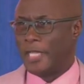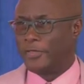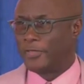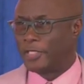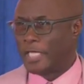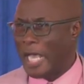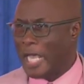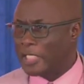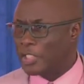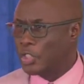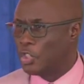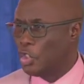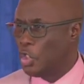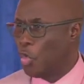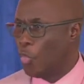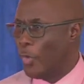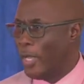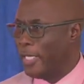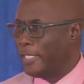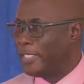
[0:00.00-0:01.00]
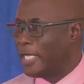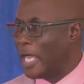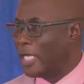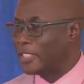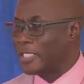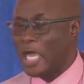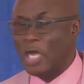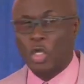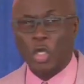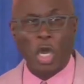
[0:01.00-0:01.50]
And that you will
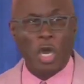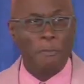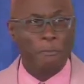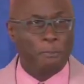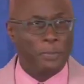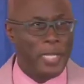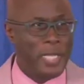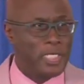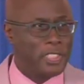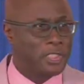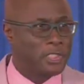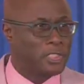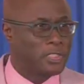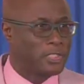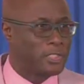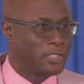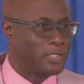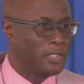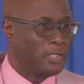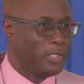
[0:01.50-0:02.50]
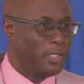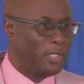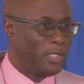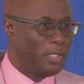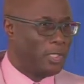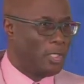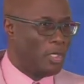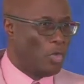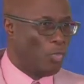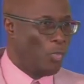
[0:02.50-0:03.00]
not accomplish
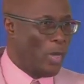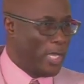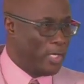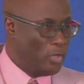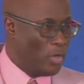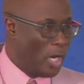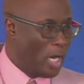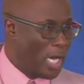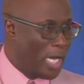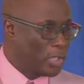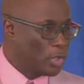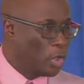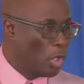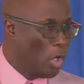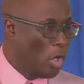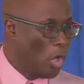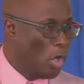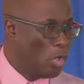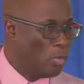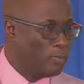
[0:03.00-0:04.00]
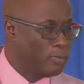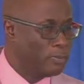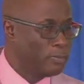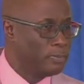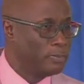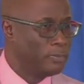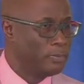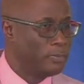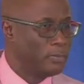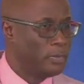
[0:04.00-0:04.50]
when you are at
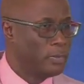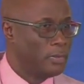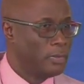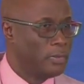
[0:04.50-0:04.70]
home.